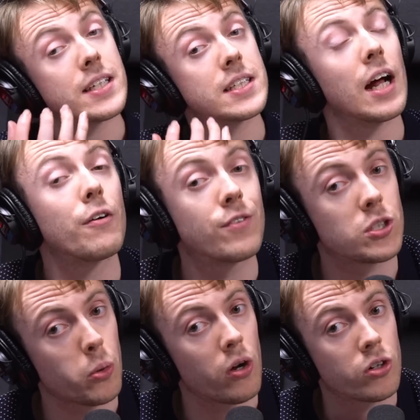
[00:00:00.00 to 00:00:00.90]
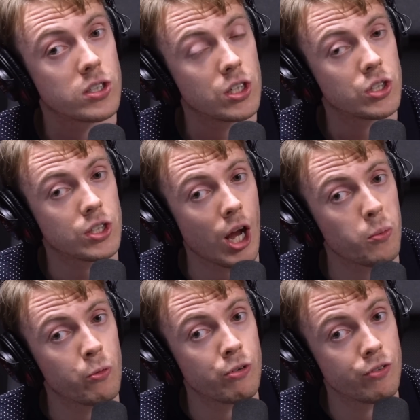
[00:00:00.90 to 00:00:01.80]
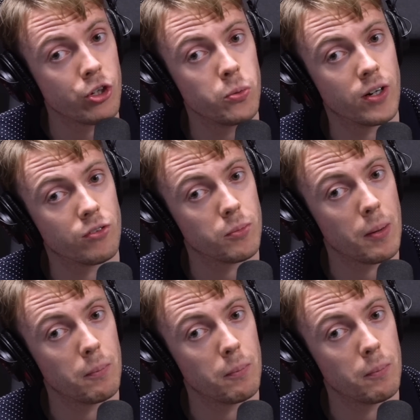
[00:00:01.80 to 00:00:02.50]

itself as well, because this is how we're reviewing it, remember?